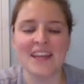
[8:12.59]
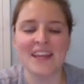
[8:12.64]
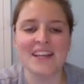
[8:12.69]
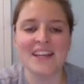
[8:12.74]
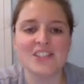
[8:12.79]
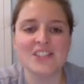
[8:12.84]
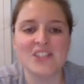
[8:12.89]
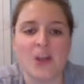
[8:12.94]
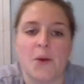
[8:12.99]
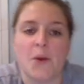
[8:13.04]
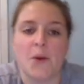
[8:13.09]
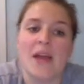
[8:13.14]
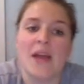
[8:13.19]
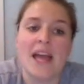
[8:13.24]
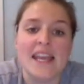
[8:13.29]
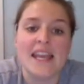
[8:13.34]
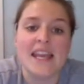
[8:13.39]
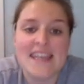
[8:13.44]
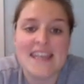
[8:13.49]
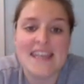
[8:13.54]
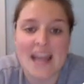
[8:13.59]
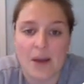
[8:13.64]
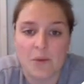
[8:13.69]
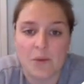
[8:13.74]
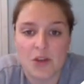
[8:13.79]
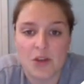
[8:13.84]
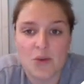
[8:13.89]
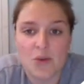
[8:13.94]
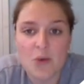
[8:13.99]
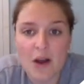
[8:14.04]
So now
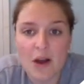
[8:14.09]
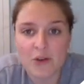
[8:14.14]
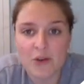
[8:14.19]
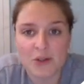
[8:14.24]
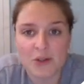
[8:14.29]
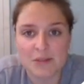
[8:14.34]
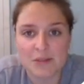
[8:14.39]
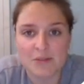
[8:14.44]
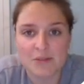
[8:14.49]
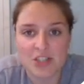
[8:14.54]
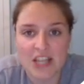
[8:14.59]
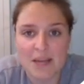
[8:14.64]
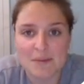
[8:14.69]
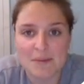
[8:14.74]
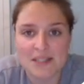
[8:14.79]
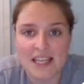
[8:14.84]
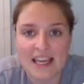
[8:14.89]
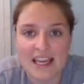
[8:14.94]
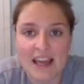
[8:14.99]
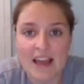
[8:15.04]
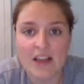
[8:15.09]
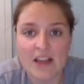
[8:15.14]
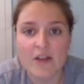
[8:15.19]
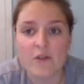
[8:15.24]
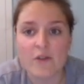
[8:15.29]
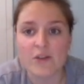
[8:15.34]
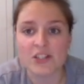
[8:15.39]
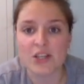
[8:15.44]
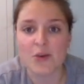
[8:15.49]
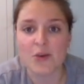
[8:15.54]
you have got some shapes here
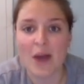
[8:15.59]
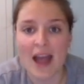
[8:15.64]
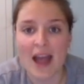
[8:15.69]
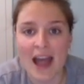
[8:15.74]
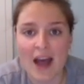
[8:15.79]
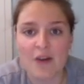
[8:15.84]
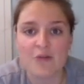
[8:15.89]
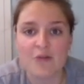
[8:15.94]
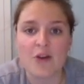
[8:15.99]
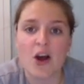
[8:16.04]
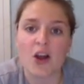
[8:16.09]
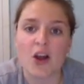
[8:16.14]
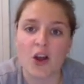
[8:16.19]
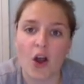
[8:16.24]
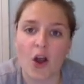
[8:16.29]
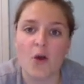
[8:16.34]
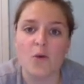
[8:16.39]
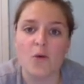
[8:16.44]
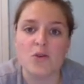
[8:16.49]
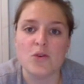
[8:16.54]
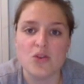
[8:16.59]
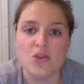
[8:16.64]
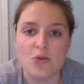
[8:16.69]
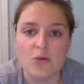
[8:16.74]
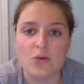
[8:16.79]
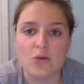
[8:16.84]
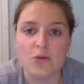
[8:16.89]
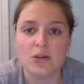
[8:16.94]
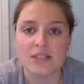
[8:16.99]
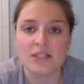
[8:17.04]
to have a go
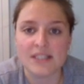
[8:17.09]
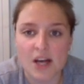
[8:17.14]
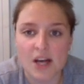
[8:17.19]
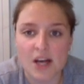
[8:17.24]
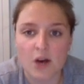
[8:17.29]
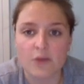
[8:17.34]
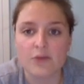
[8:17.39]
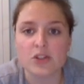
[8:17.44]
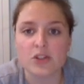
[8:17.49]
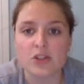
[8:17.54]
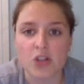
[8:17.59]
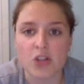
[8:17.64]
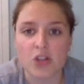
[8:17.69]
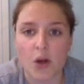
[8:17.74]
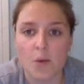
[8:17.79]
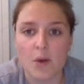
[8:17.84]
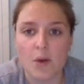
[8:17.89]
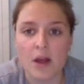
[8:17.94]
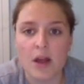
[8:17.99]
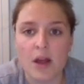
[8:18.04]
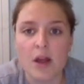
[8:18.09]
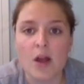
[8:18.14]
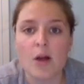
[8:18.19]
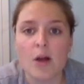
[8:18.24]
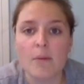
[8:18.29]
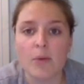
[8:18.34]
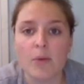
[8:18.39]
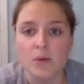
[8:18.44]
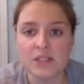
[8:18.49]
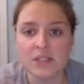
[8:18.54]
yourself. So
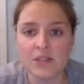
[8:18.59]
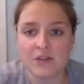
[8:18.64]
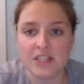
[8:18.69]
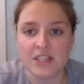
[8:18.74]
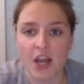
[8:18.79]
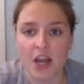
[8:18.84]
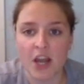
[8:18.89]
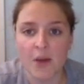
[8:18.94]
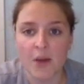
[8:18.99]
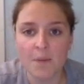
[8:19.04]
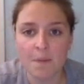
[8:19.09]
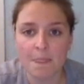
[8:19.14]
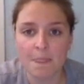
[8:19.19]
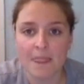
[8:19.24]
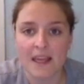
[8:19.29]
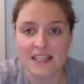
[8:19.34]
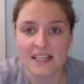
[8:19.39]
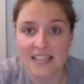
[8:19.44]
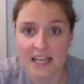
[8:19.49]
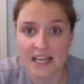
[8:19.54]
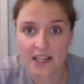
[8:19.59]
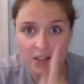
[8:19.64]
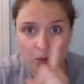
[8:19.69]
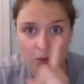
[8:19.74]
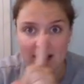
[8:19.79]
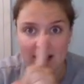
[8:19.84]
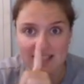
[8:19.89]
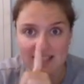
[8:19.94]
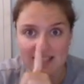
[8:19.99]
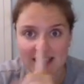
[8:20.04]
pause the video in a second,
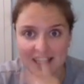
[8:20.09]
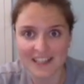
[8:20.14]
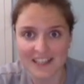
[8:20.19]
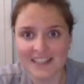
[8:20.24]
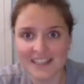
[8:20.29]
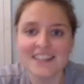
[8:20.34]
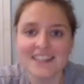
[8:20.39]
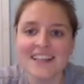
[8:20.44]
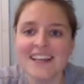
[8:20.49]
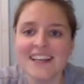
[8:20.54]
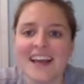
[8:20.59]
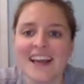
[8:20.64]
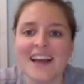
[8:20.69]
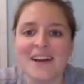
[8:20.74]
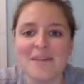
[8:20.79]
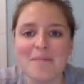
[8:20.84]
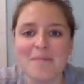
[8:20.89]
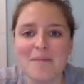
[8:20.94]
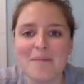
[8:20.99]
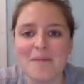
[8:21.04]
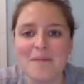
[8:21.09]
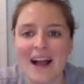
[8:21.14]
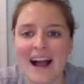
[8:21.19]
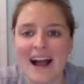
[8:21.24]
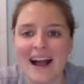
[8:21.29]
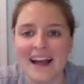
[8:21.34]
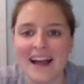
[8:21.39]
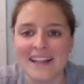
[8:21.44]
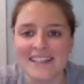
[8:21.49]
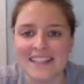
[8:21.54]
wait a second,
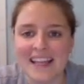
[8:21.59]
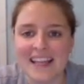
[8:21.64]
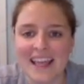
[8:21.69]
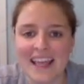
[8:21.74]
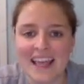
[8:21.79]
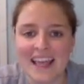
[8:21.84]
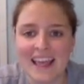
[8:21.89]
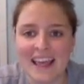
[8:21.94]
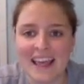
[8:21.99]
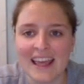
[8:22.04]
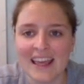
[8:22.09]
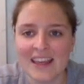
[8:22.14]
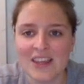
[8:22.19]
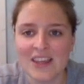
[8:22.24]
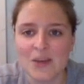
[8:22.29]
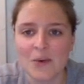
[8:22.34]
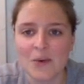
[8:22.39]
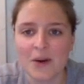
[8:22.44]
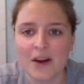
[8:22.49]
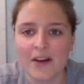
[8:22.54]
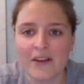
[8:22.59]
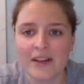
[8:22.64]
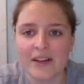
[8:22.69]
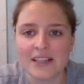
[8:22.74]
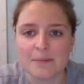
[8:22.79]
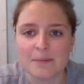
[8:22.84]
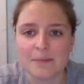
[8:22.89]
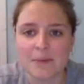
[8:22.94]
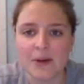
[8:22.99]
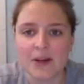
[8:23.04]
and here you are going to
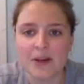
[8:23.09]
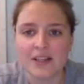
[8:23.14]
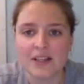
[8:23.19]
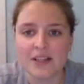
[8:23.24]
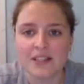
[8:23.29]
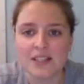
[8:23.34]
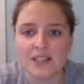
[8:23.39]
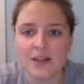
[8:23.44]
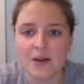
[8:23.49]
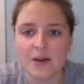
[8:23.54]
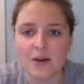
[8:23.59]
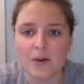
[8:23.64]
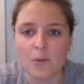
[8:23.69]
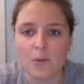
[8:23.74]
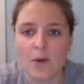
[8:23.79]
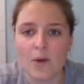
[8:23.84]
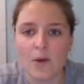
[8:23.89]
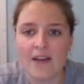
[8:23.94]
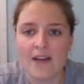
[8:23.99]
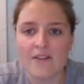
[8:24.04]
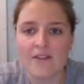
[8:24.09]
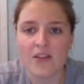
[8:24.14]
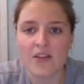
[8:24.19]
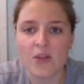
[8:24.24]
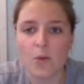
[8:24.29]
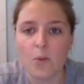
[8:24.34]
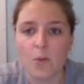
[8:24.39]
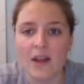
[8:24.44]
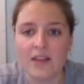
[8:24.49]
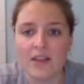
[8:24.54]
put whatever the
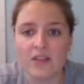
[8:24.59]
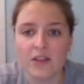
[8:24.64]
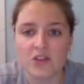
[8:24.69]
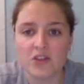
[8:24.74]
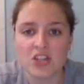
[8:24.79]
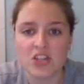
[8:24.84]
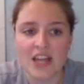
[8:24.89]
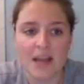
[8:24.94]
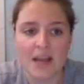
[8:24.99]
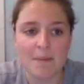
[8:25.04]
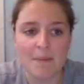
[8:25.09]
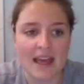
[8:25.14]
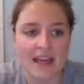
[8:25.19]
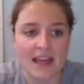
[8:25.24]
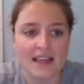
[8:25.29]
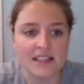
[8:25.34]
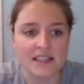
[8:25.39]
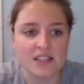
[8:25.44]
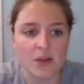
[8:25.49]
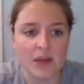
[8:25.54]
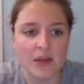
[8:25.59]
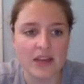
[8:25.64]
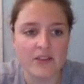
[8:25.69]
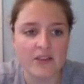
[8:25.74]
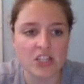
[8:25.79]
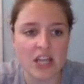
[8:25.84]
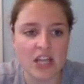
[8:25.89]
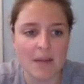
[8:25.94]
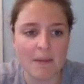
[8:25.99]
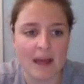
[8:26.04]
width of shape A is. So here is
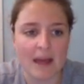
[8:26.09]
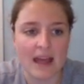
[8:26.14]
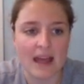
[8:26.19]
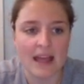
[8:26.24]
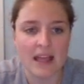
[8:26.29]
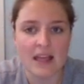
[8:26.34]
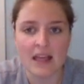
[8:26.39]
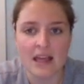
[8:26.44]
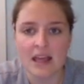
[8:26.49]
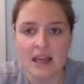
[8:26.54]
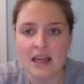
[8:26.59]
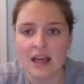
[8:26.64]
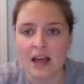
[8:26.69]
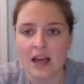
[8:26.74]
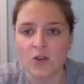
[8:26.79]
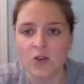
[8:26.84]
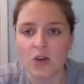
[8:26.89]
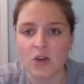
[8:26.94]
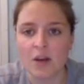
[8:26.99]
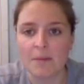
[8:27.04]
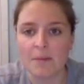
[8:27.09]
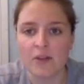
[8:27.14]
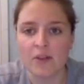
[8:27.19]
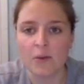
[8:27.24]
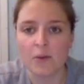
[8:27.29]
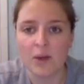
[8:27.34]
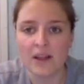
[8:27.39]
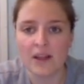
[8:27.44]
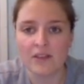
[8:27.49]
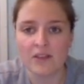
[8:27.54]
shape A, and you're going to put the
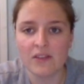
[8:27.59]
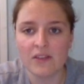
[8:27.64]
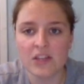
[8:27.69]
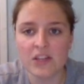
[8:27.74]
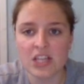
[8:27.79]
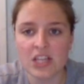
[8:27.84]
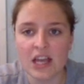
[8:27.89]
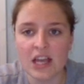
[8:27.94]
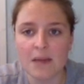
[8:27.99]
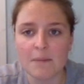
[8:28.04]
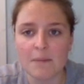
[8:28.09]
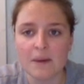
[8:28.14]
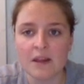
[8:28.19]
width of the shape